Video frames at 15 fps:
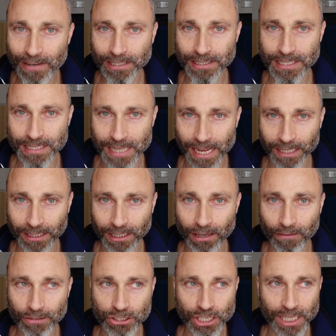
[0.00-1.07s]
understanding
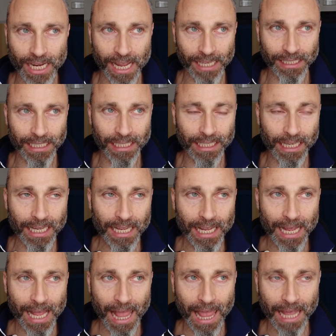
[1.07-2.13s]
of genetic
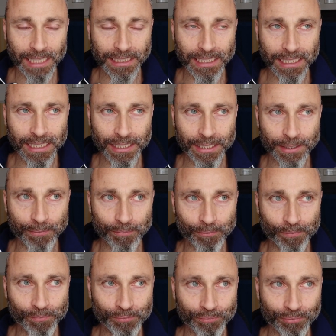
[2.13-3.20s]
and
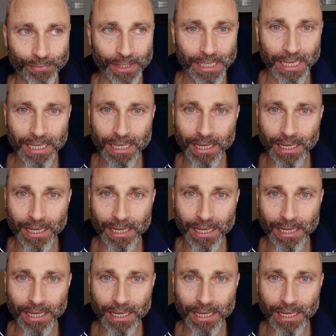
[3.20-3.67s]
um,